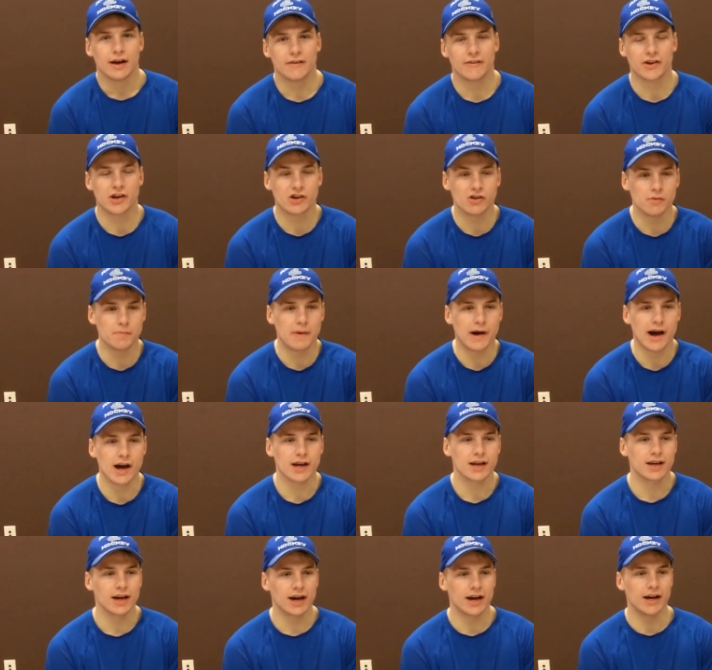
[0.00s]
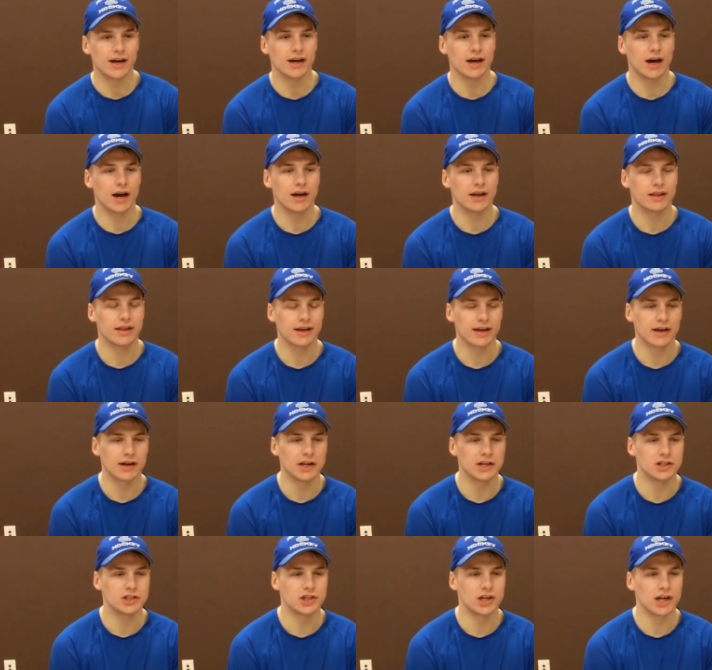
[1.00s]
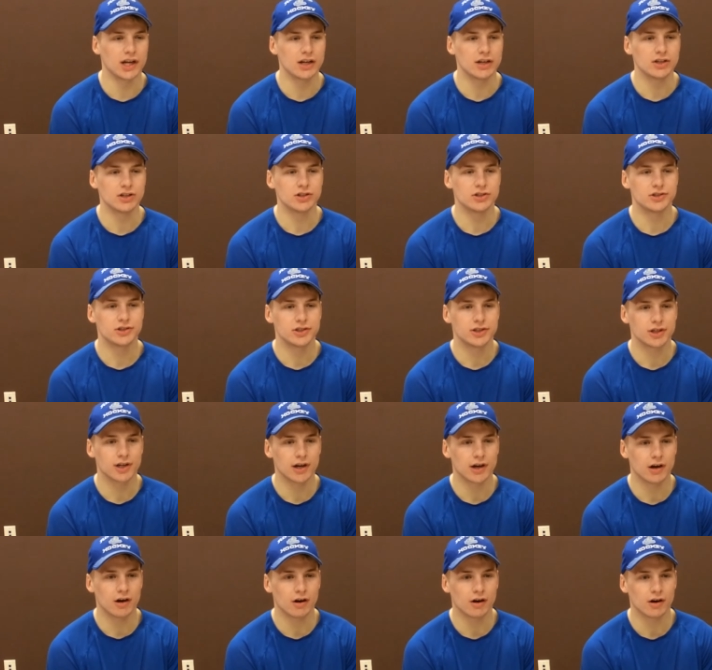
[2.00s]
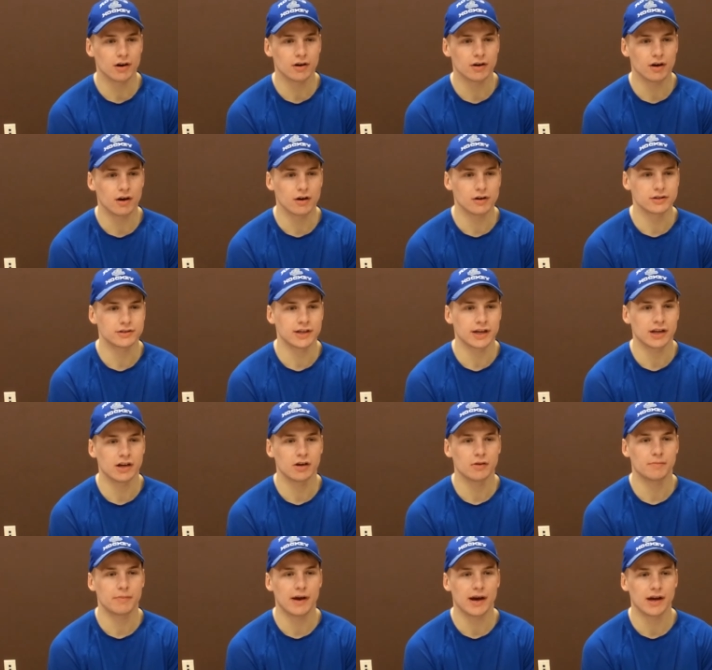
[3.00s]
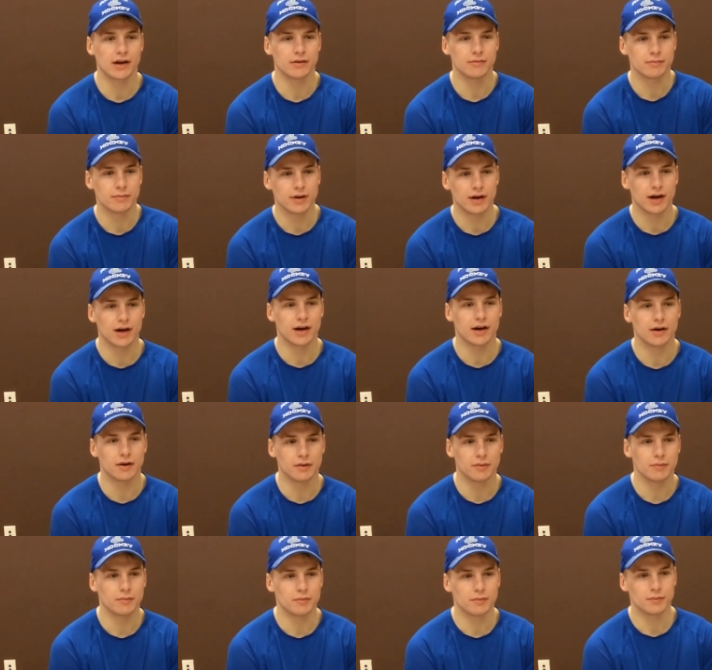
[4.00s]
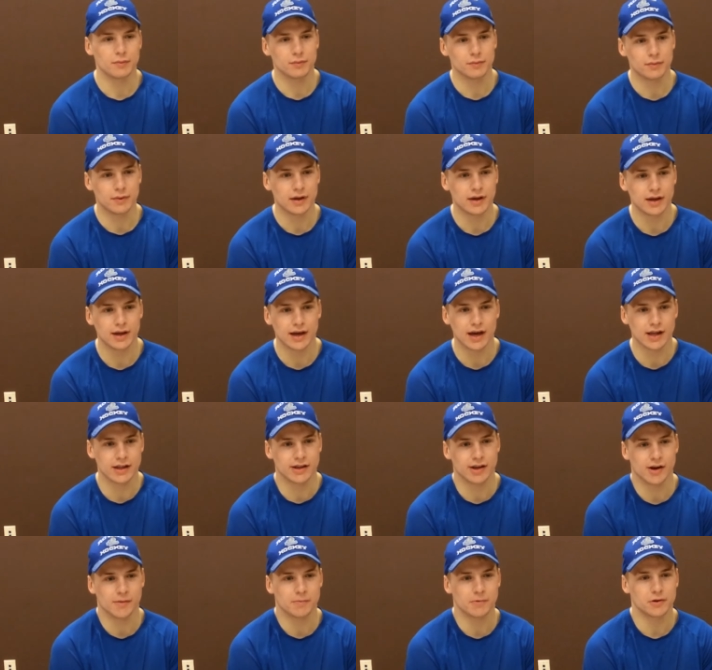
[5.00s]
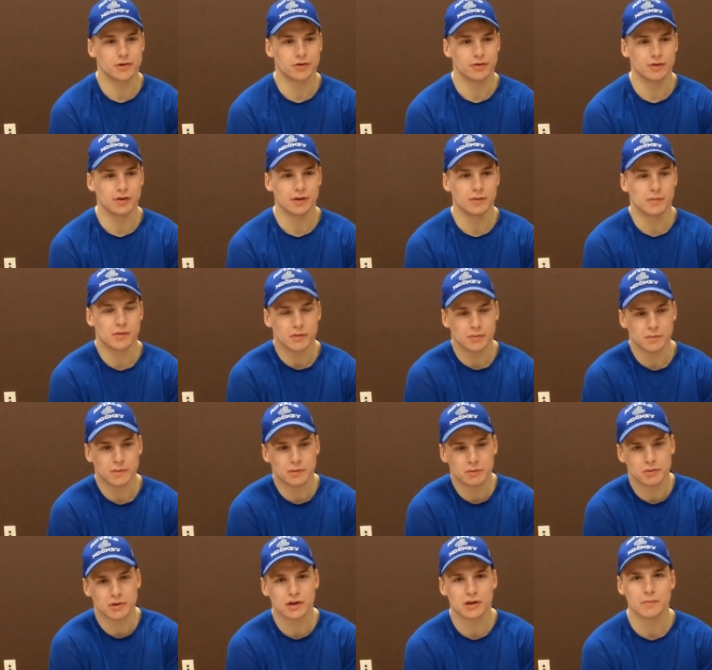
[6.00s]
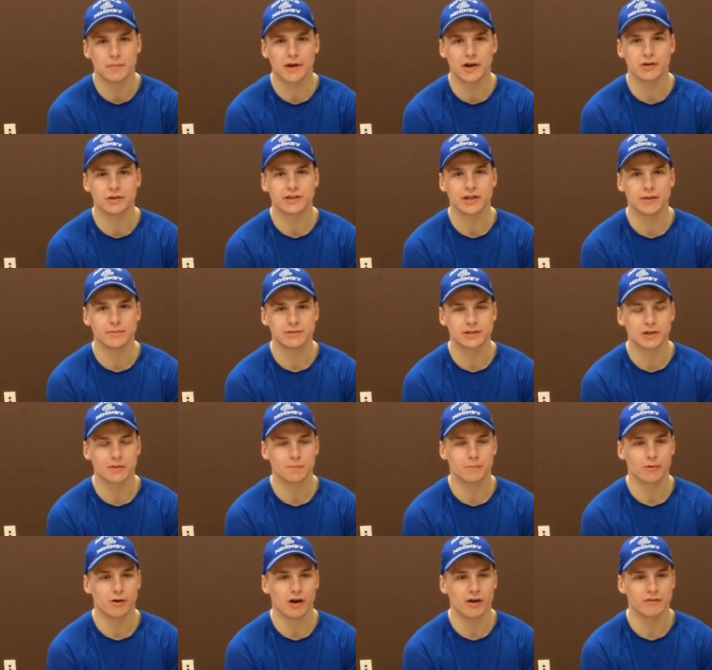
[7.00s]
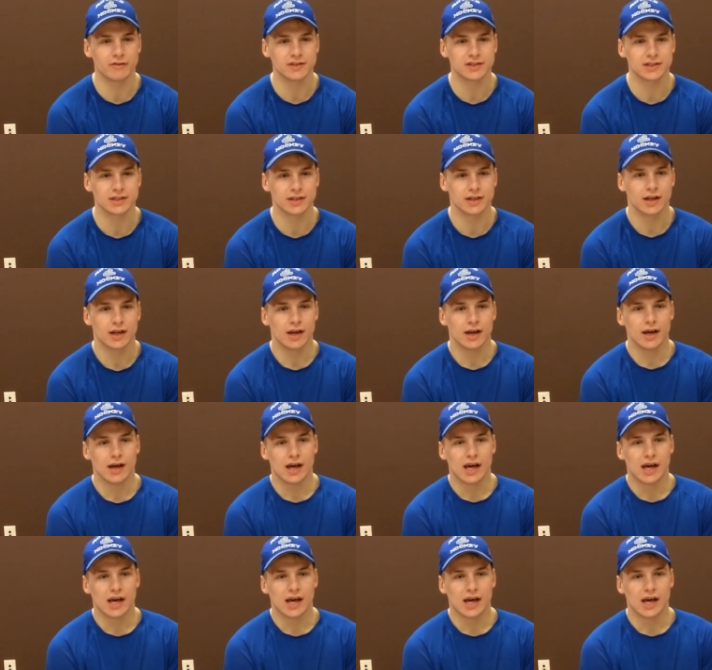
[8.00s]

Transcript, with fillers: If I could go back, I, I think I'd change our, our second year bantam we had the opportunity. We were, we were one of the better teams in the province, and,